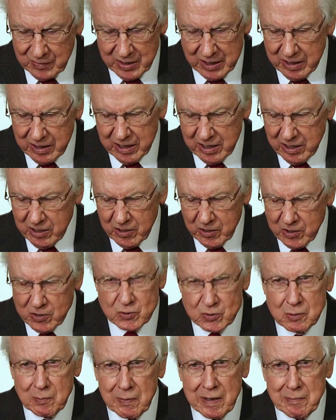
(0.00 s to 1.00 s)

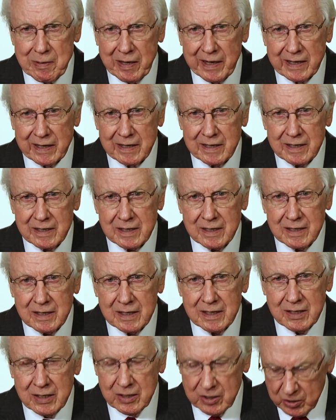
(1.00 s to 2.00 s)
here's the payback.
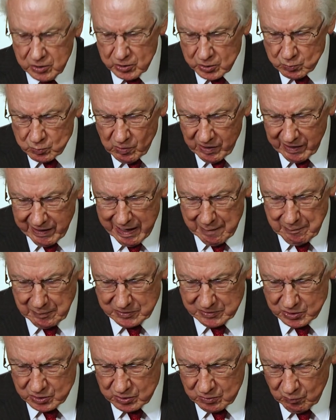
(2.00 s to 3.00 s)
Here's what
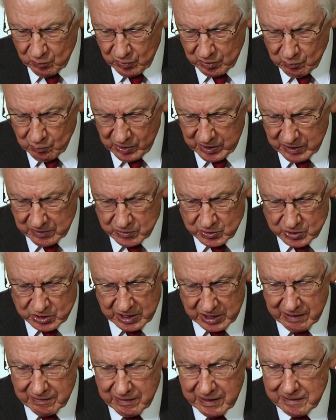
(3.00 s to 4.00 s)
happens when we
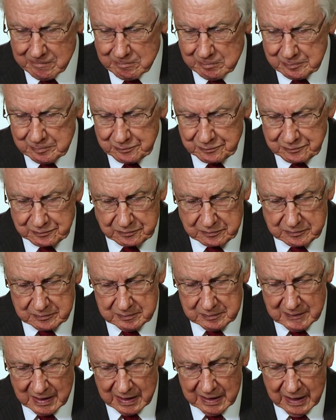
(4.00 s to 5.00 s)
understand that.
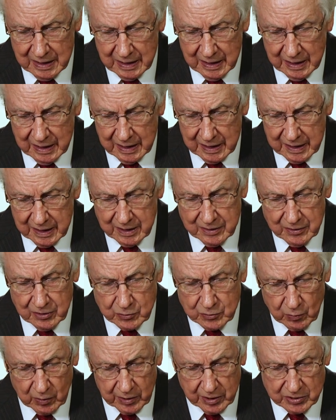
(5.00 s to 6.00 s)
In the
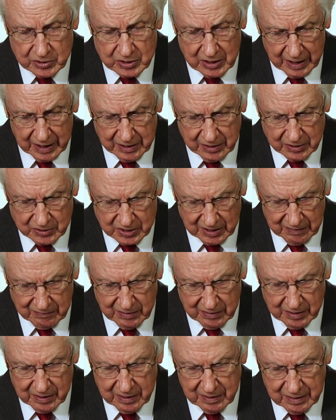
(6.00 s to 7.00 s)

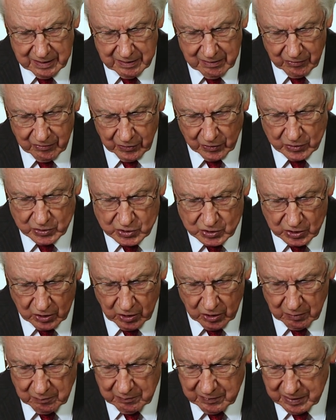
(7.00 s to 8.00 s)
73rd
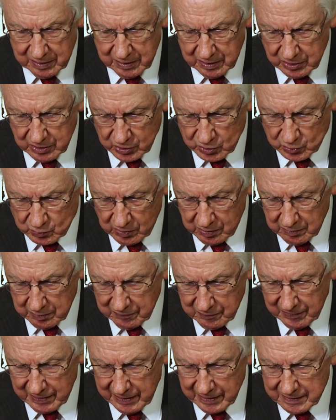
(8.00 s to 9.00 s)
Psalm, here's what we
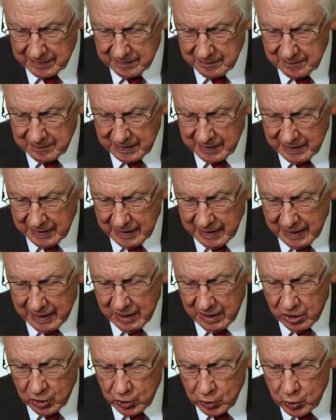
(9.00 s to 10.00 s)
find.
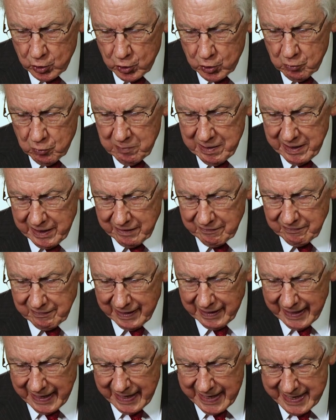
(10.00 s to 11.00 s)
Whom have
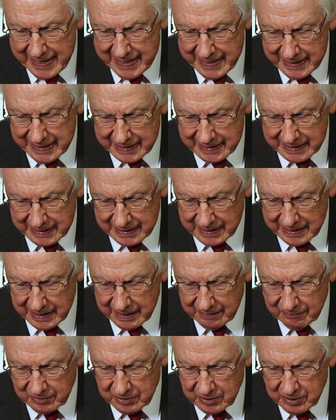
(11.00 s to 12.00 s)
I in
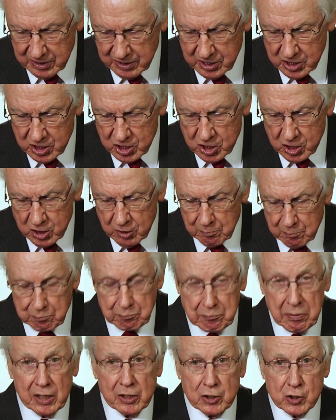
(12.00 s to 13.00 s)
heaven
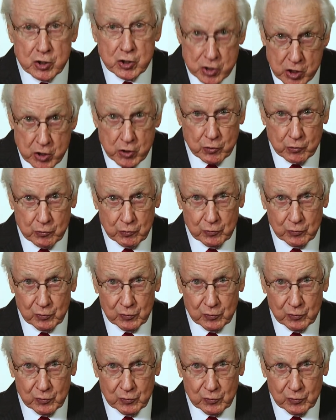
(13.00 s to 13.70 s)
but you?